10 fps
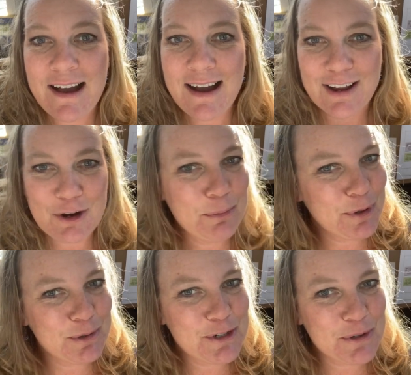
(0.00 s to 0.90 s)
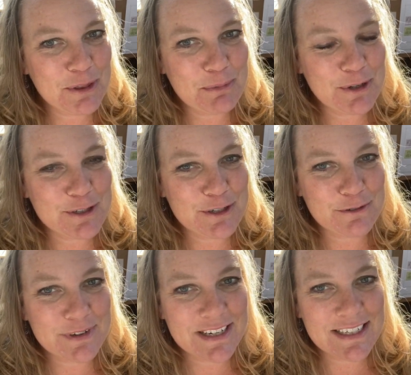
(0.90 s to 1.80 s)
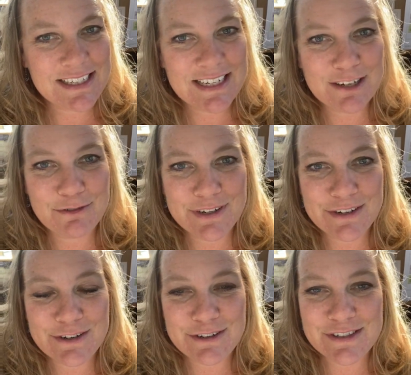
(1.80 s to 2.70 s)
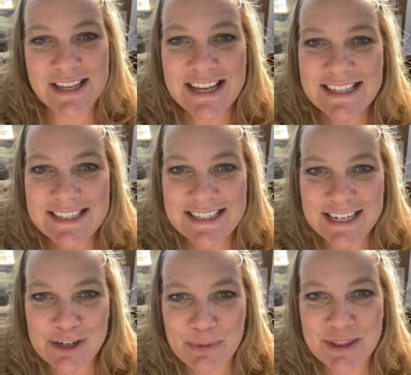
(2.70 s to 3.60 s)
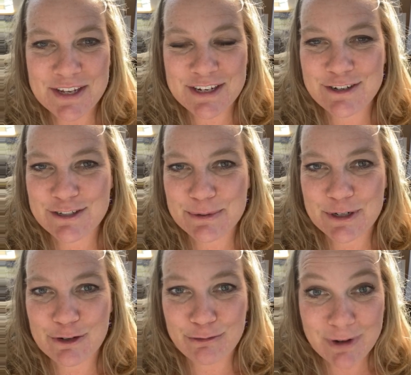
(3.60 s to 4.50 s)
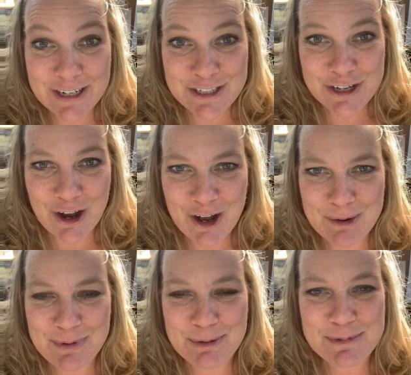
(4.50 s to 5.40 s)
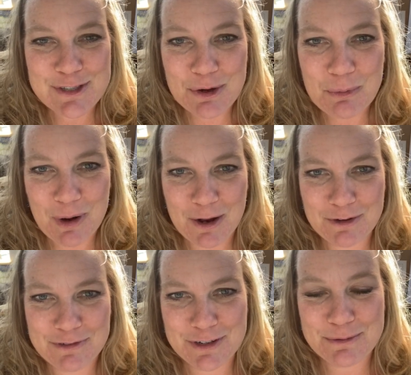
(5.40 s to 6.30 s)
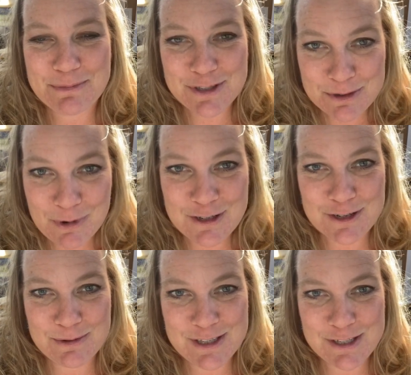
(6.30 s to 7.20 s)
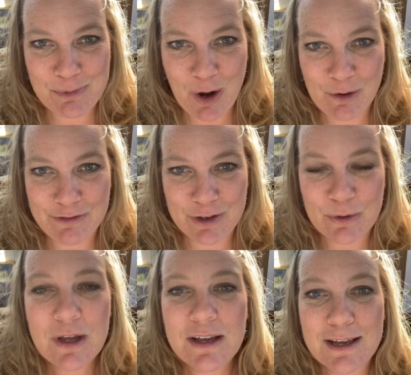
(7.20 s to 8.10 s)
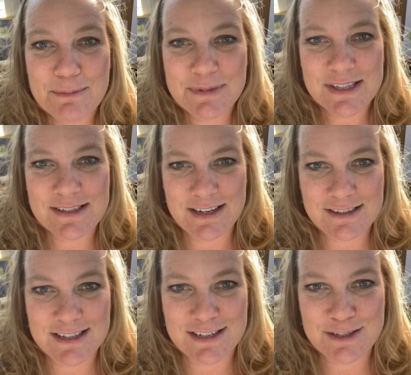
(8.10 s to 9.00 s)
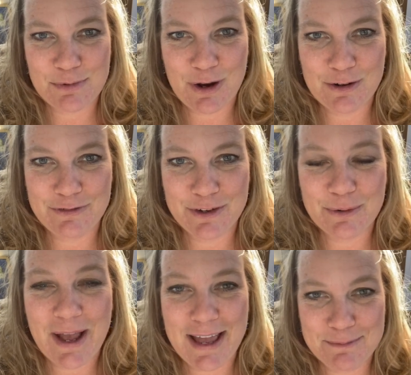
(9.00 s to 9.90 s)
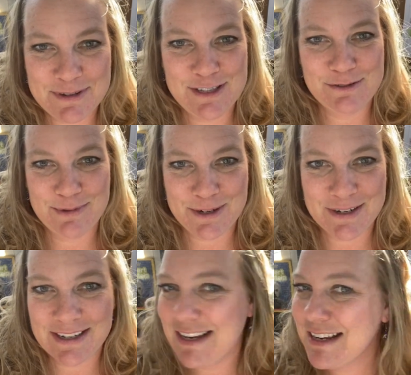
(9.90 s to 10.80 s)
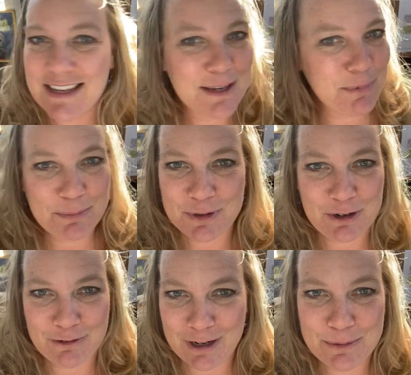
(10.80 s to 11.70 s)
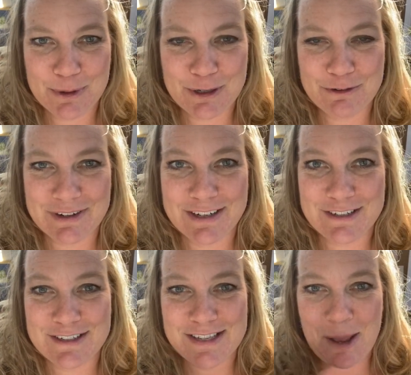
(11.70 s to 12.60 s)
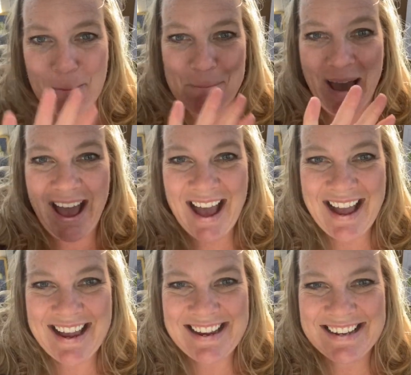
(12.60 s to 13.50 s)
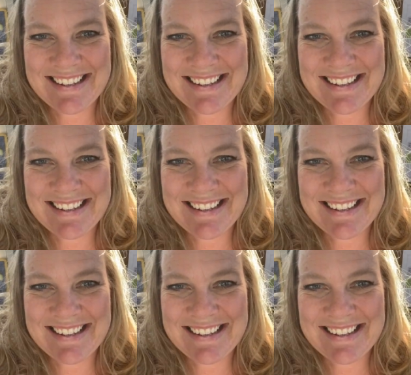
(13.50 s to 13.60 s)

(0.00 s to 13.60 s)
I hope you enjoy the books you're reading today, readers. Stick with it. You're doing a great job. I'm so proud of you. Mr. Moskowitz is proud of you, and Mrs. Nelson is proud of you, and Mrs. Reardon. Keep up the great work, readers. Bye.